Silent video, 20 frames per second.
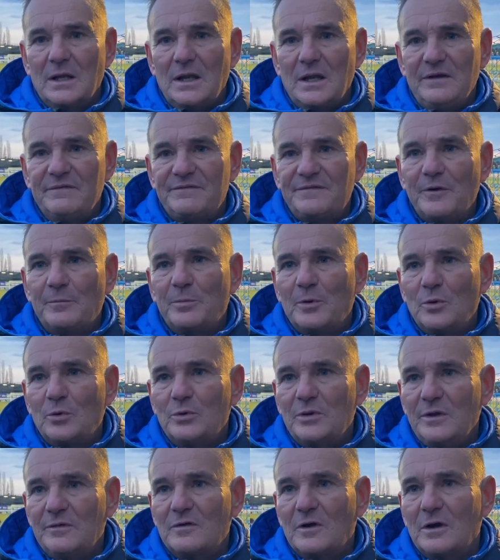in football,
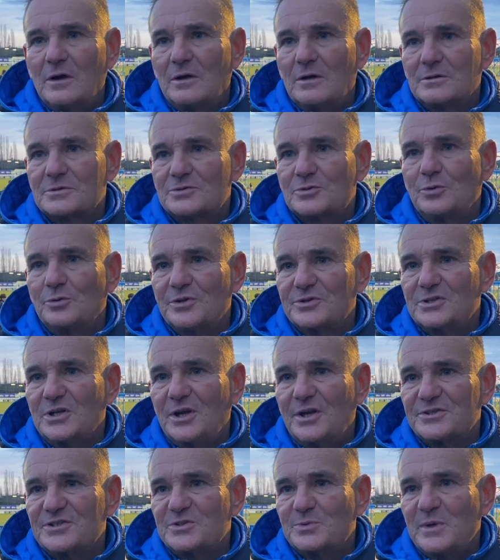you've got to score the
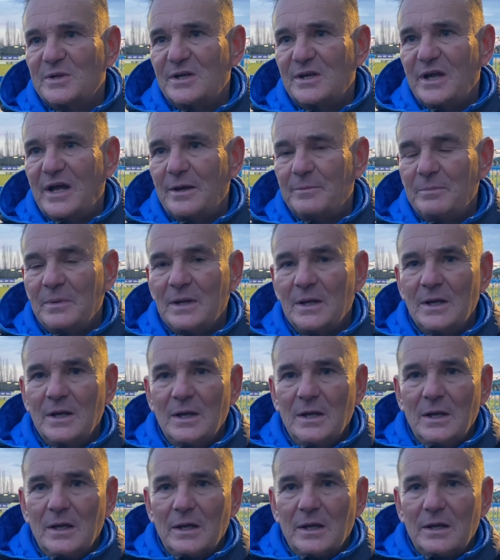chances when you get them.
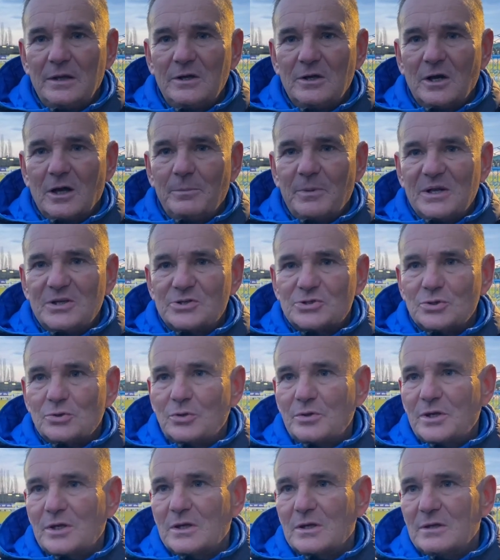And you've got to make
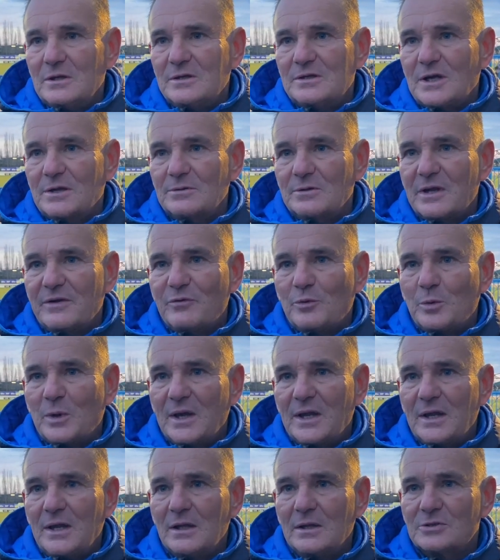sure that you don't give
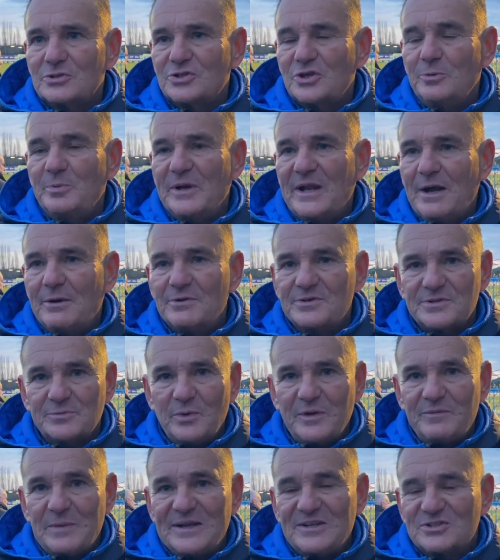away stupid errors. And
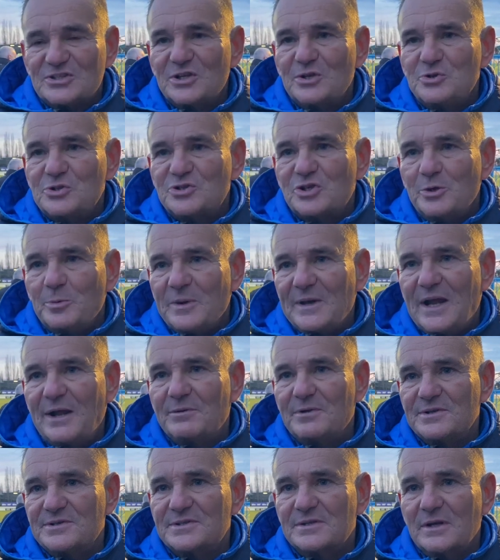we've made two stupid
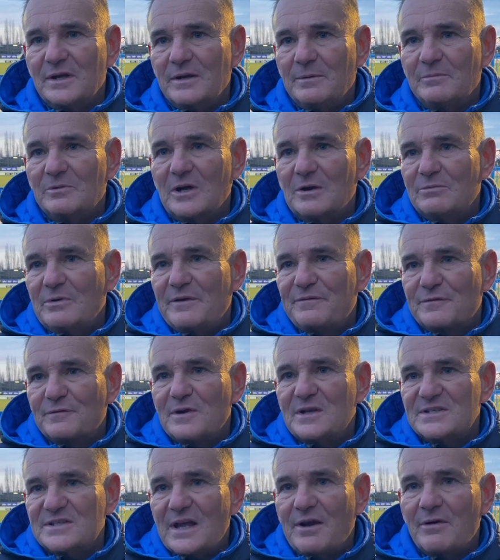errors and a
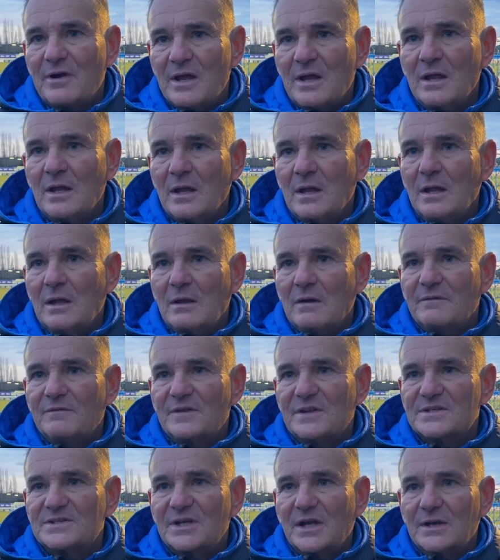referee's error
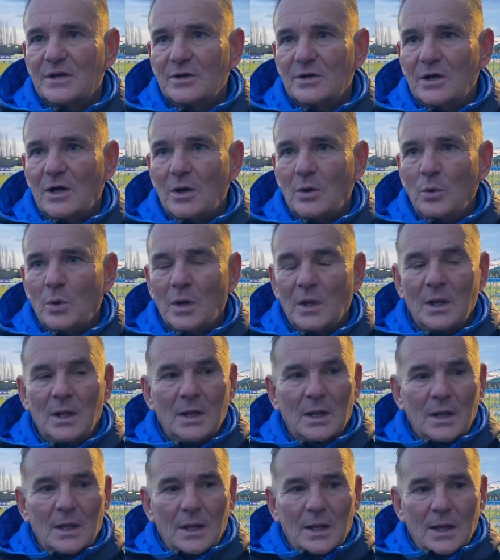for the second goal.
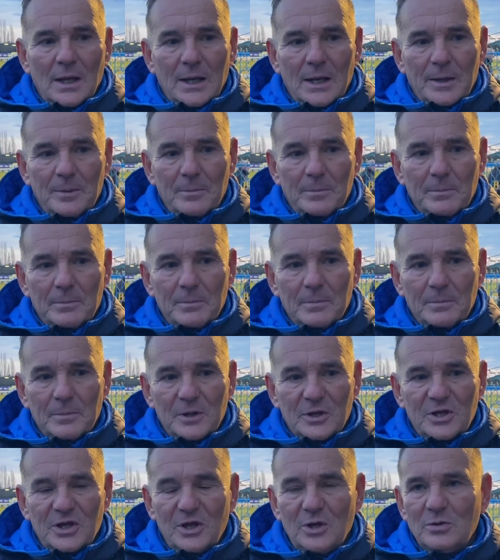But
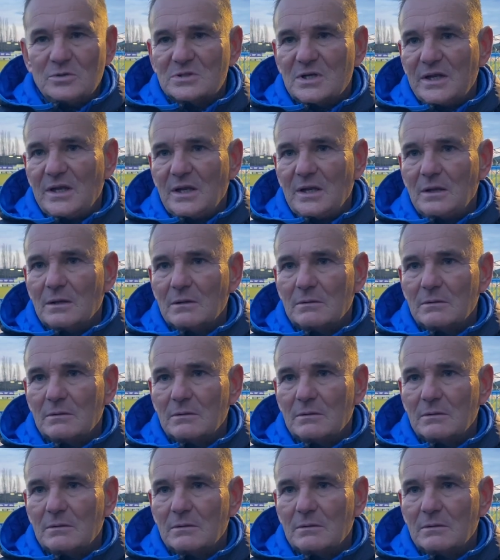hugely